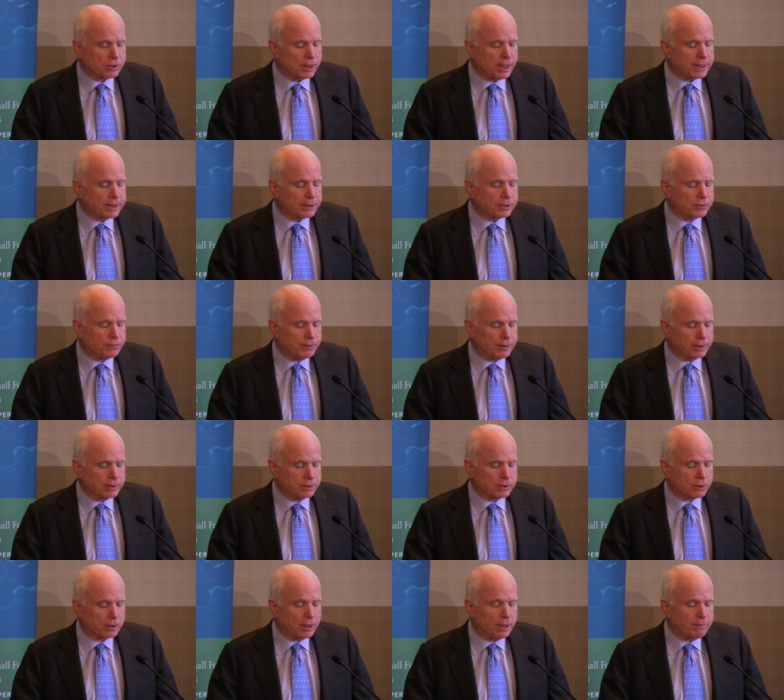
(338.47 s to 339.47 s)

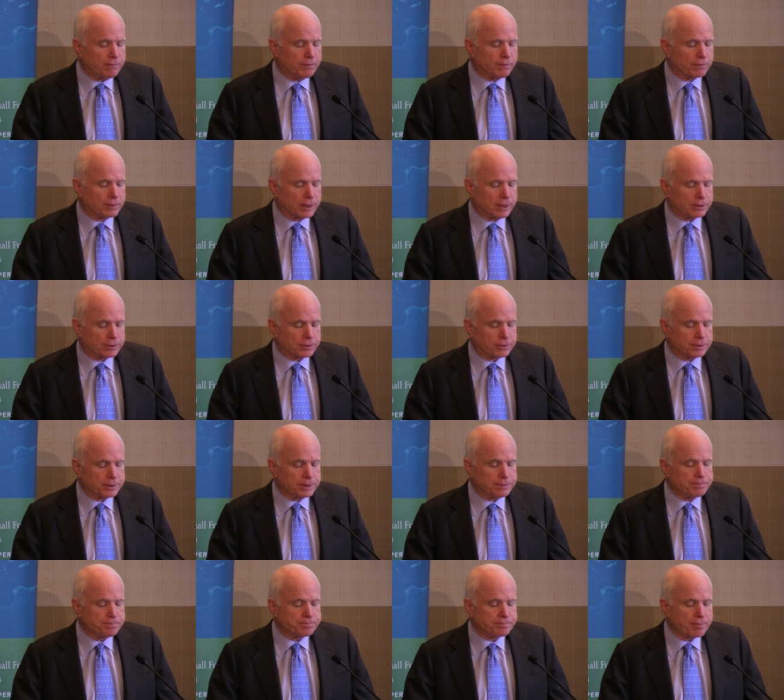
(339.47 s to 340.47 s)
Saakashvili's love of
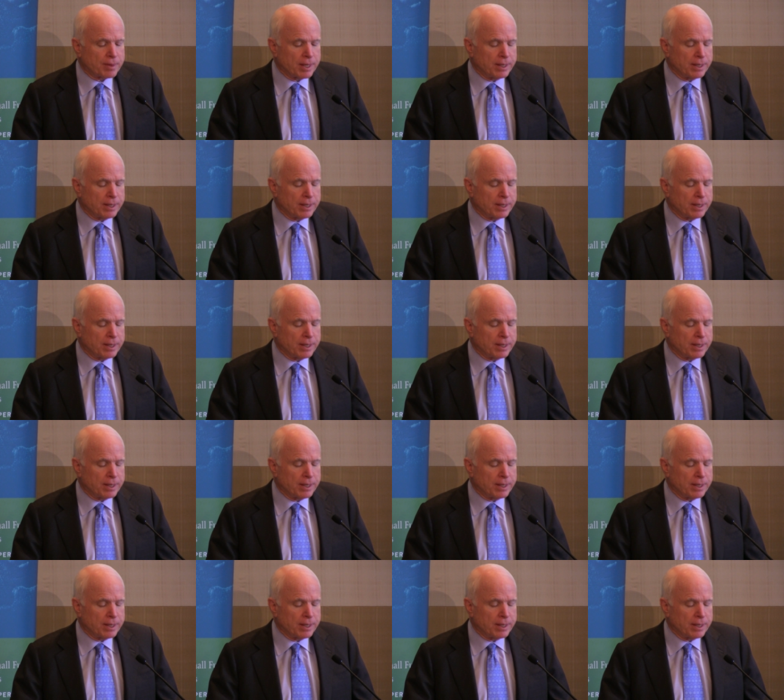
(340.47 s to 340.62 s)
country